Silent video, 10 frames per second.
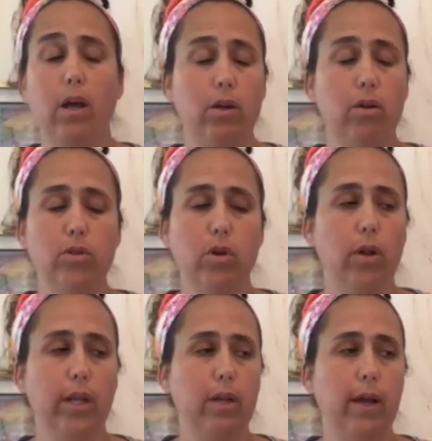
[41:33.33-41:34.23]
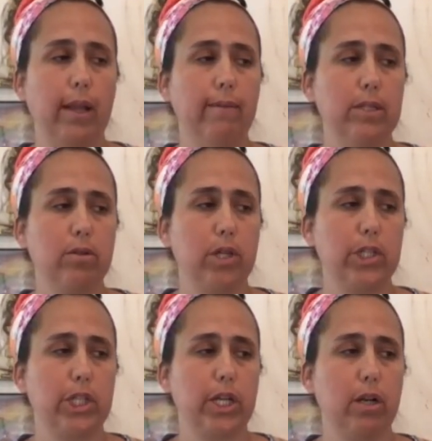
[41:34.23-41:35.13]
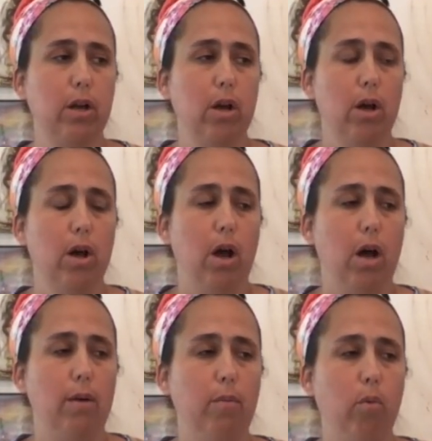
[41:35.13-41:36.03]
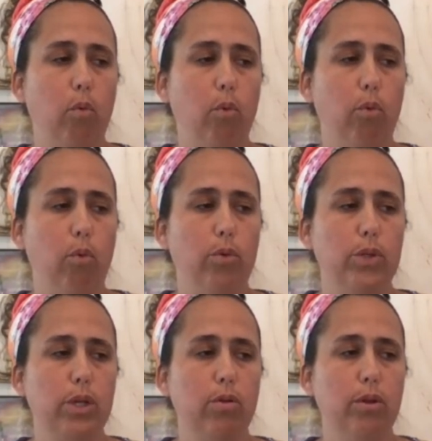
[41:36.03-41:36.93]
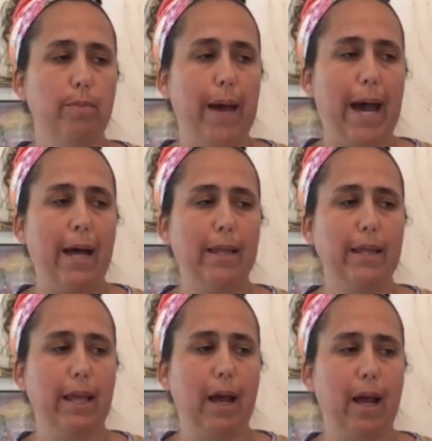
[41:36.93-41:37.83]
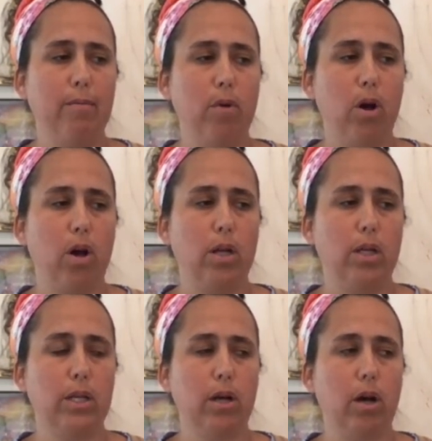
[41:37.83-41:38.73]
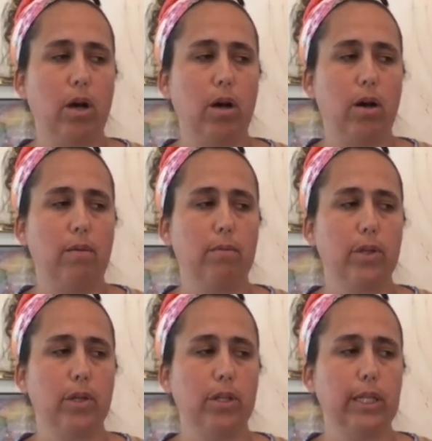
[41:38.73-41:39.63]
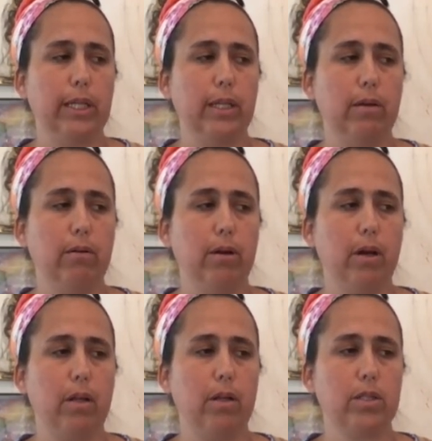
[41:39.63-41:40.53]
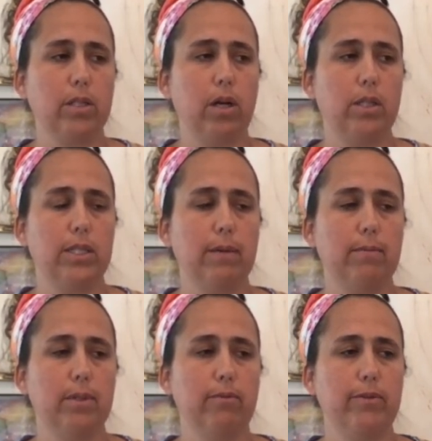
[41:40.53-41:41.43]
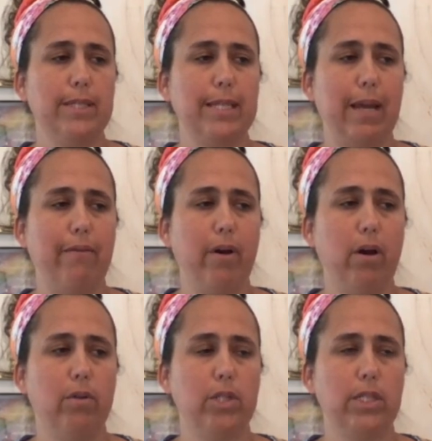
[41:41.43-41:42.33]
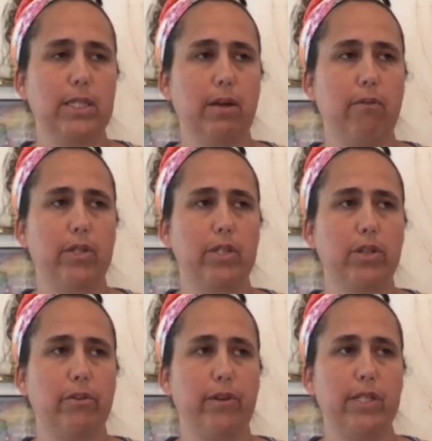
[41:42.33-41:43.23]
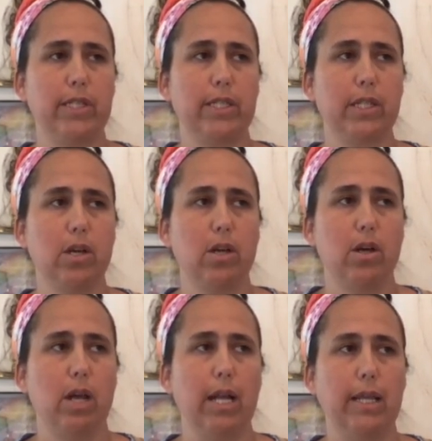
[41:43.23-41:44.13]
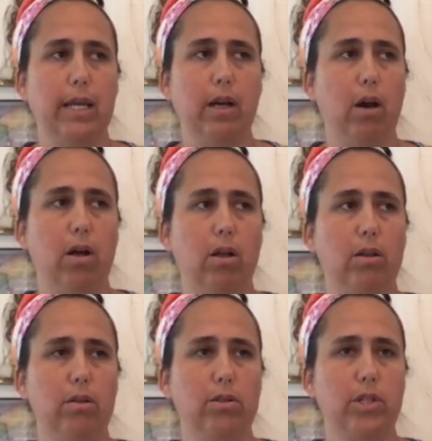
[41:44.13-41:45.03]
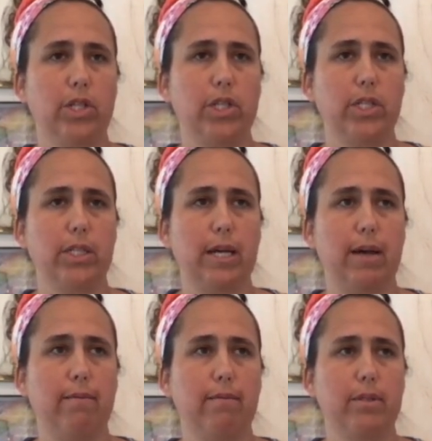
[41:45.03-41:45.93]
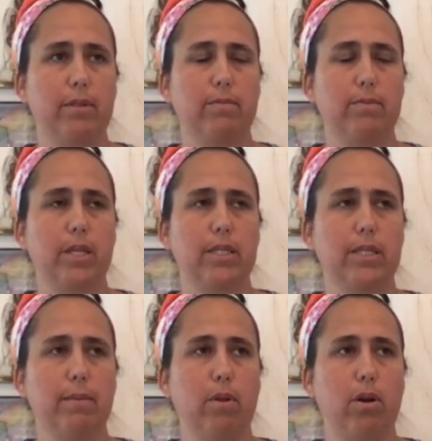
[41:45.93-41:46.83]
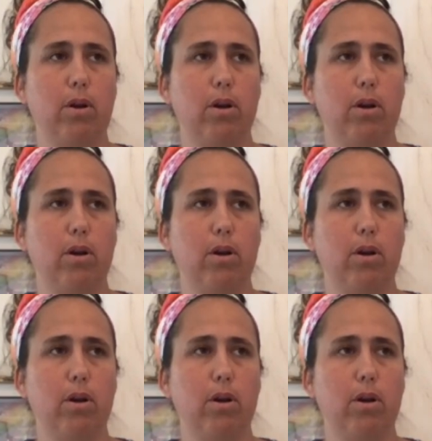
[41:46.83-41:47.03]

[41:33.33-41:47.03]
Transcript: No, totally. No, I love this question. Um, so the path that I'm on, Kundalini Yoga, there's a concept of seva, which is selfless service. And I think all traditions have something similar.